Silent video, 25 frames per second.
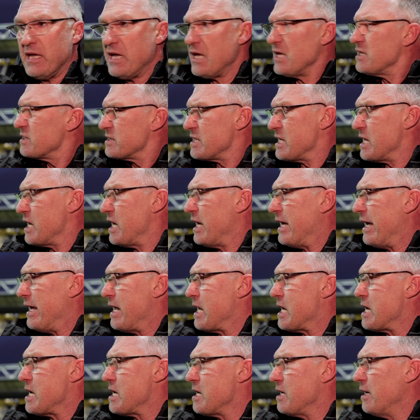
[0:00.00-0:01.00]
It's
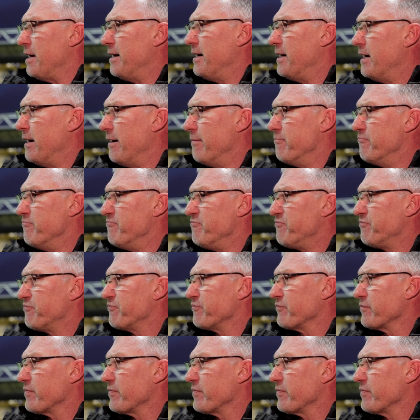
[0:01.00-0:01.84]
a um,